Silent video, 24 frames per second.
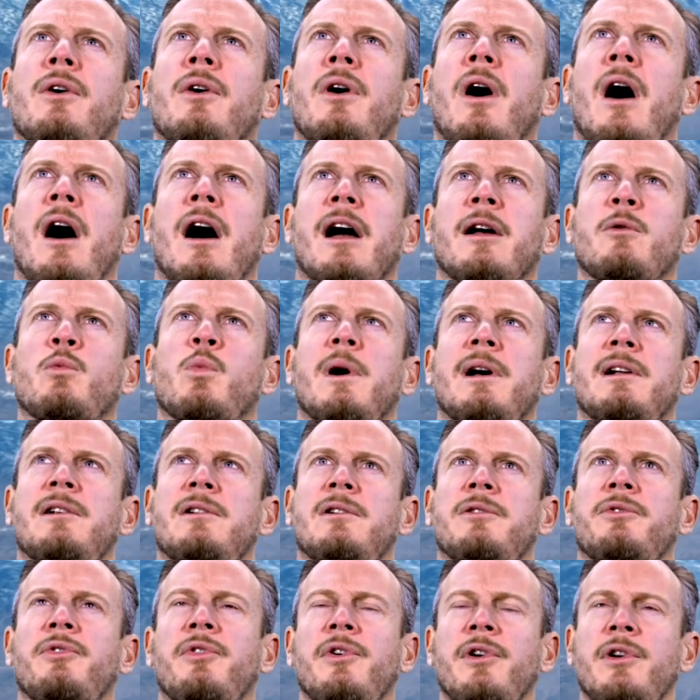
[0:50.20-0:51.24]
I
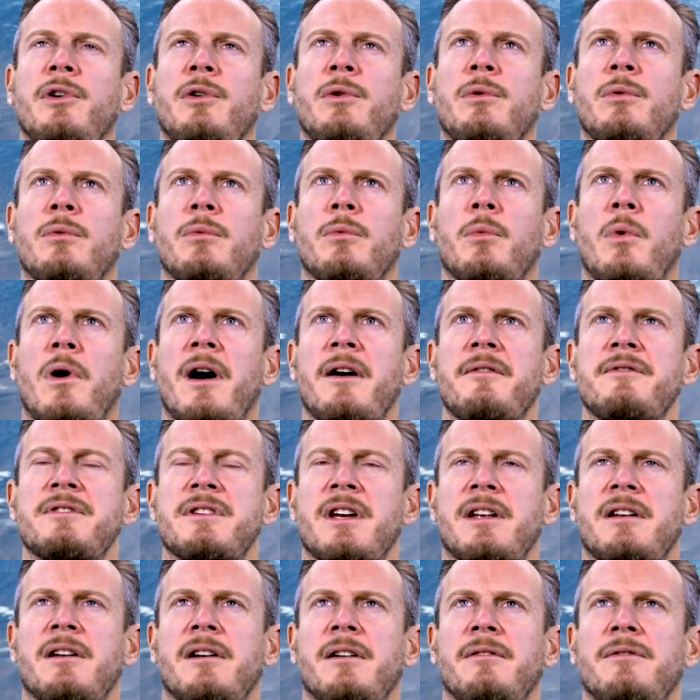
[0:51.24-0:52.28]
will do what I've
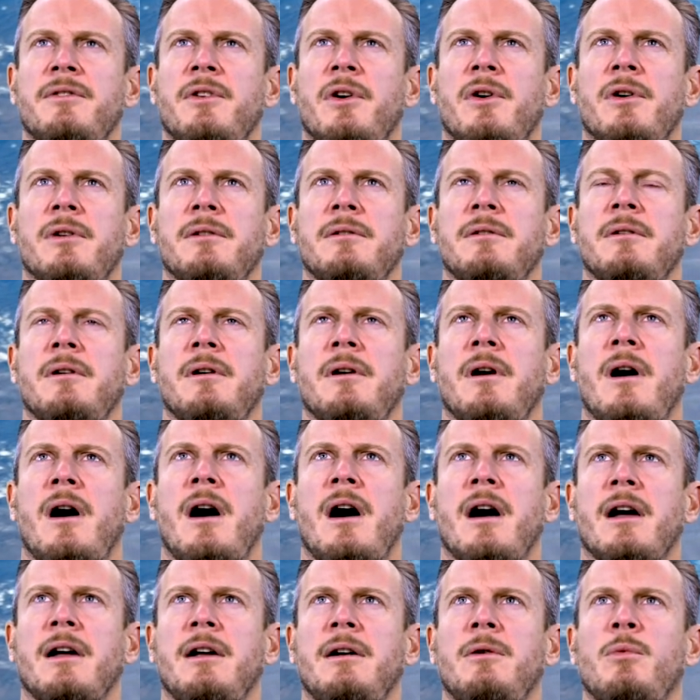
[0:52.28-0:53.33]
said I've done.
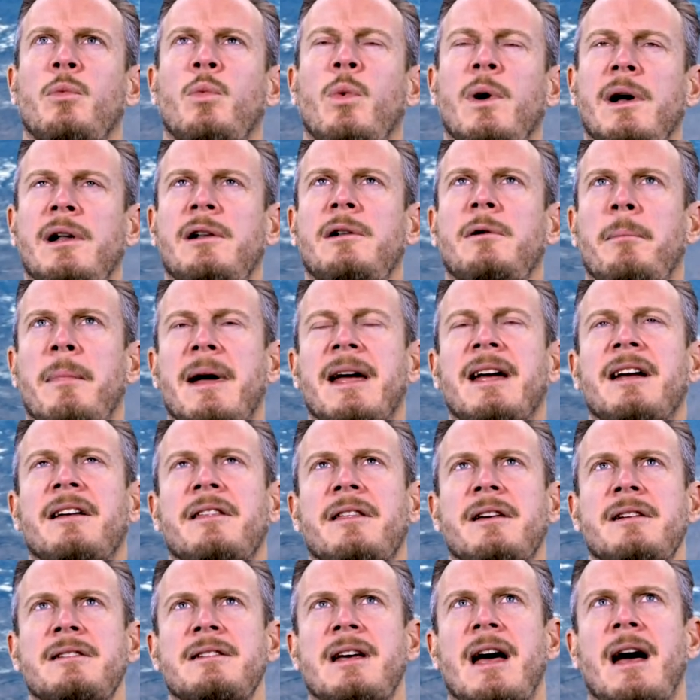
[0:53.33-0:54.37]
I will make
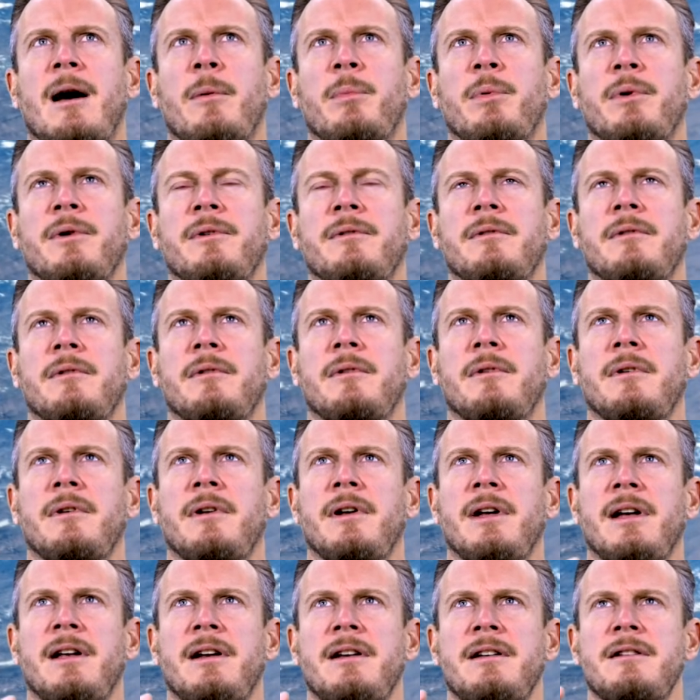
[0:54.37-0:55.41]
this happen.
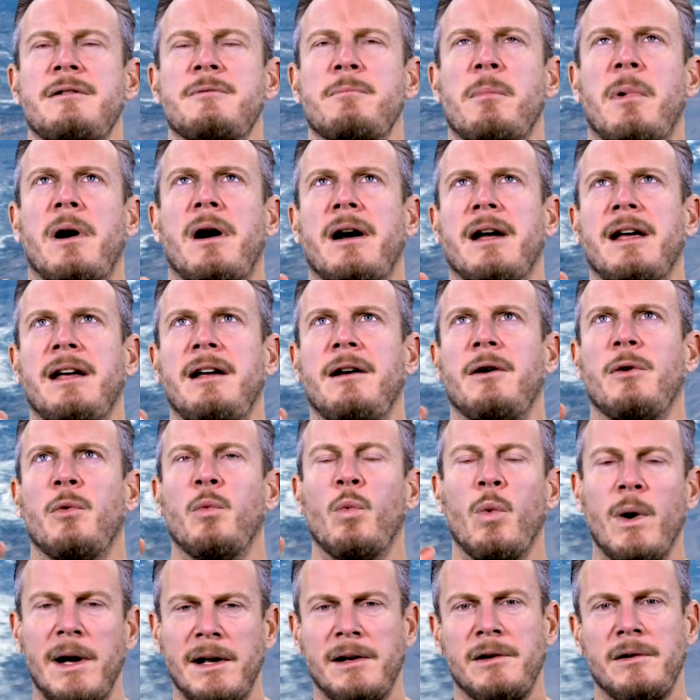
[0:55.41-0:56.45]
It is my
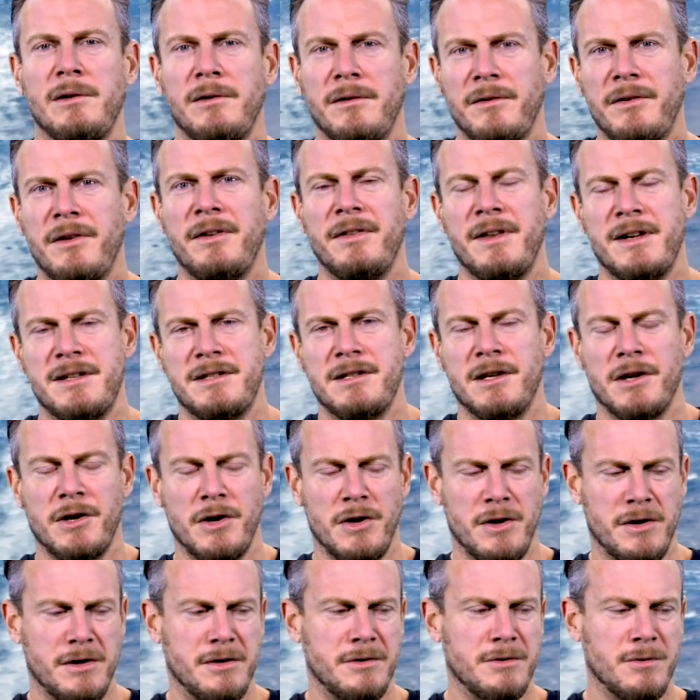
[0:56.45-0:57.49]
will that this
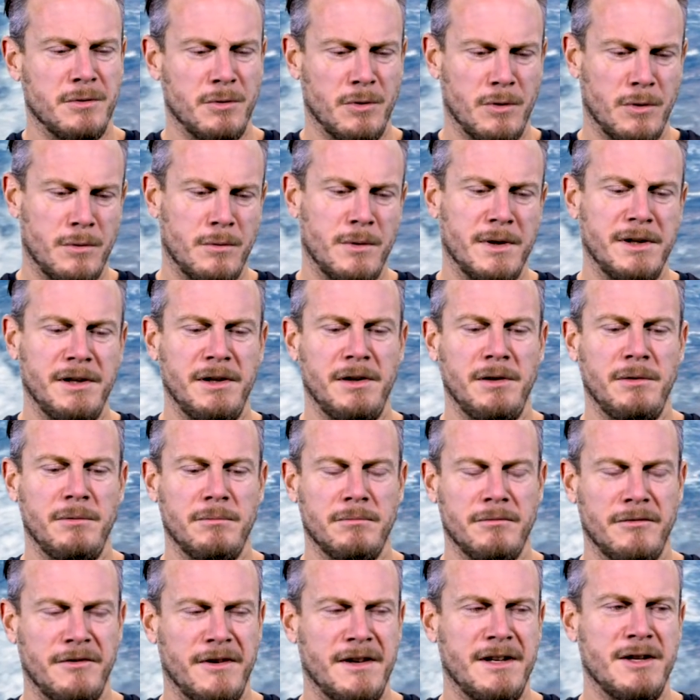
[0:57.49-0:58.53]
occurs. Or when you
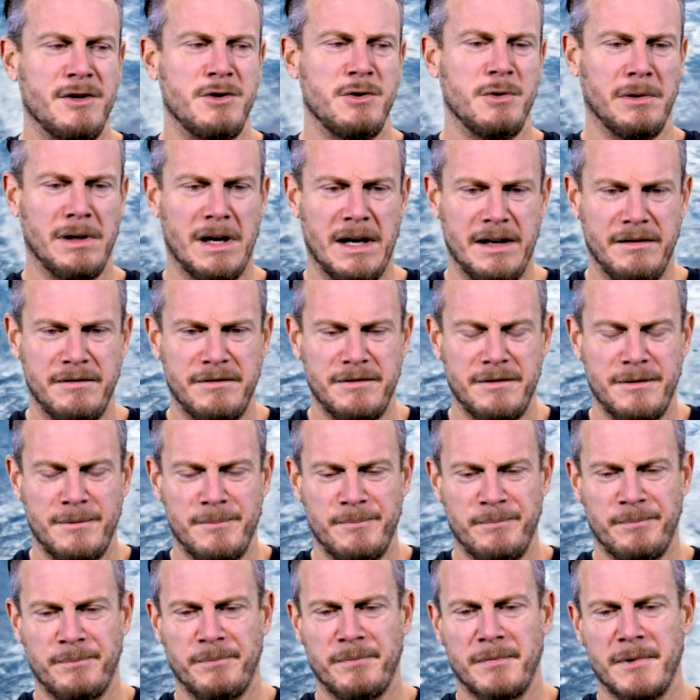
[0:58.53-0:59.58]
finish your life
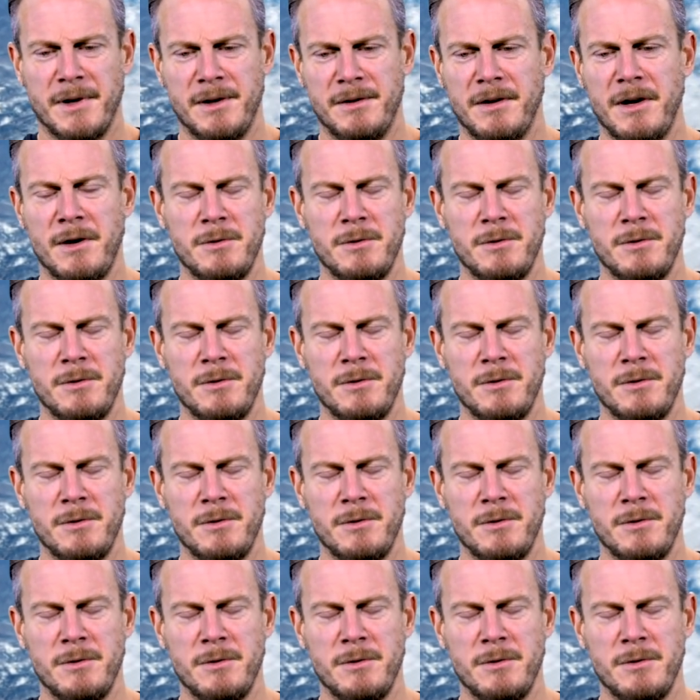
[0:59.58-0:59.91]
and go